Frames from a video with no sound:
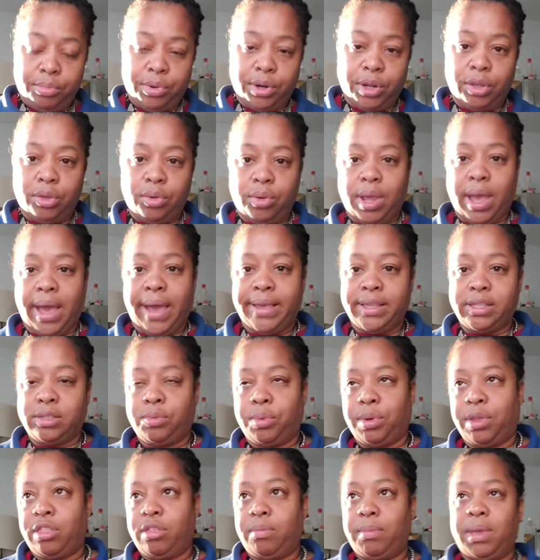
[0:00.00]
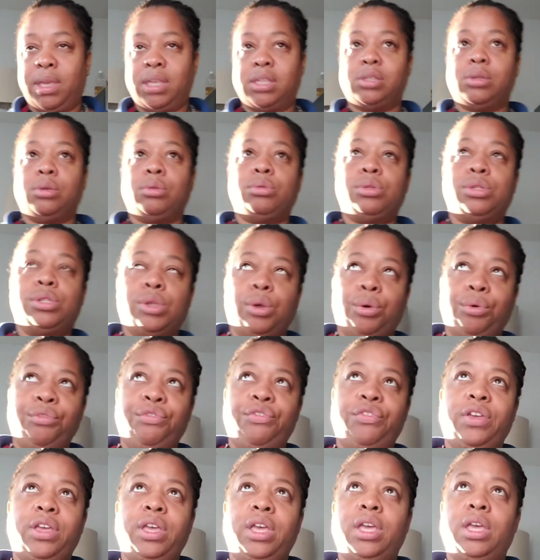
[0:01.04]
bring you guys with me. So
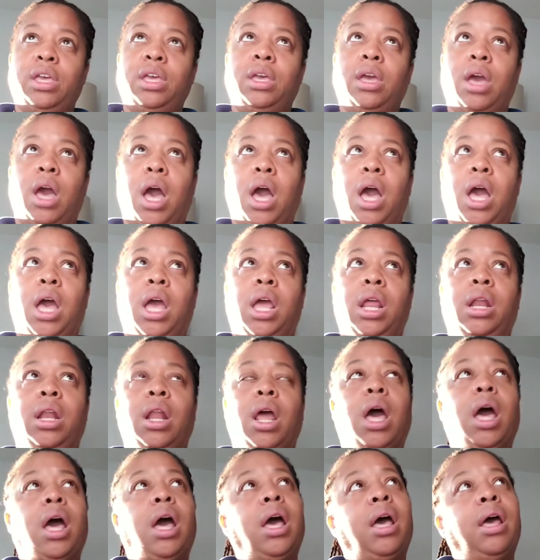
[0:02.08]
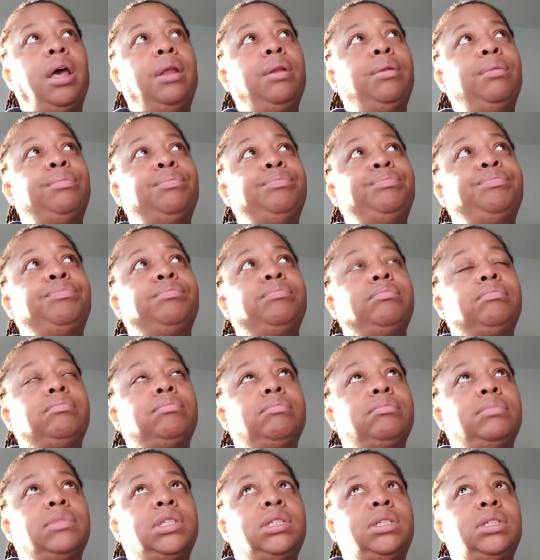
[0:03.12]
Sophie on on
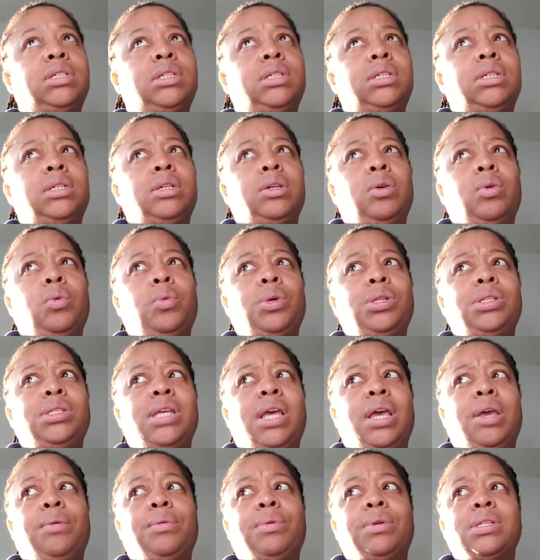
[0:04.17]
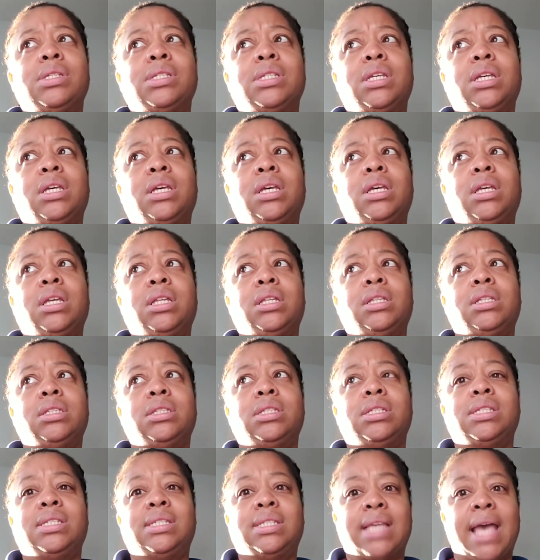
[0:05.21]
what day was it?
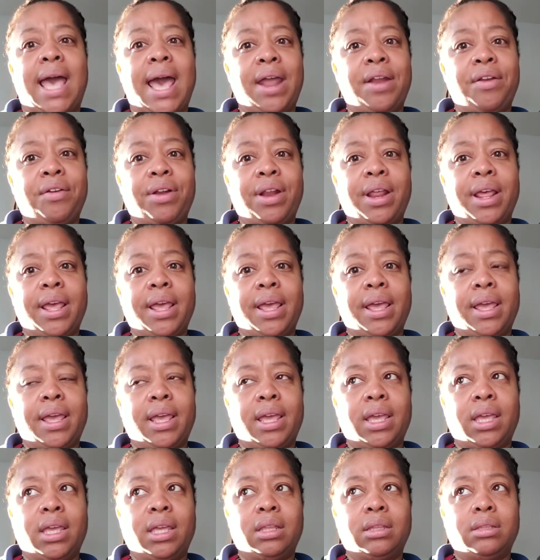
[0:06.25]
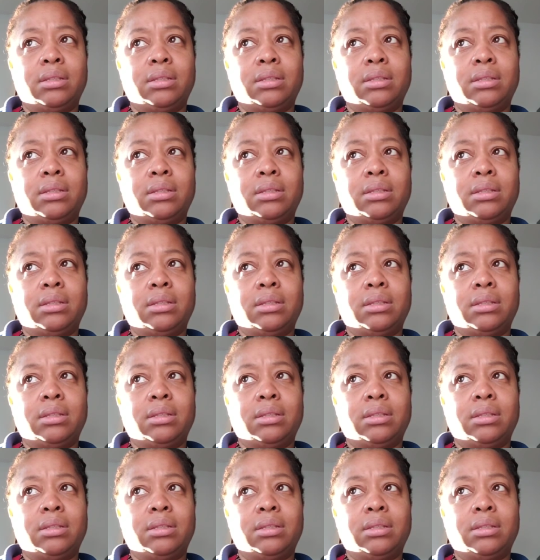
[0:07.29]
Saturday.